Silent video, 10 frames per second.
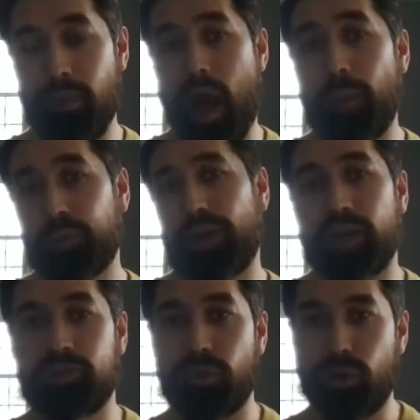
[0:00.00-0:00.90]

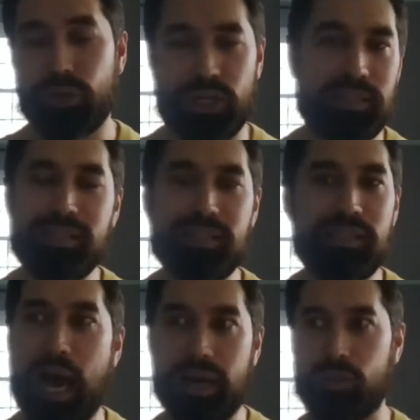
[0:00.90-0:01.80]
operators from Russia. And this is
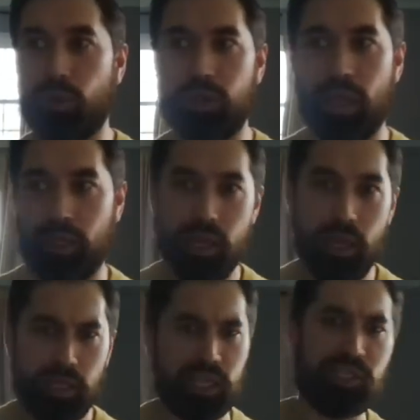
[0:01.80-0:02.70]
not a sort of like
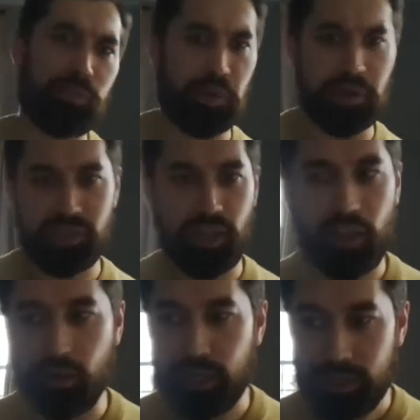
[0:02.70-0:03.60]
conspiracy theory.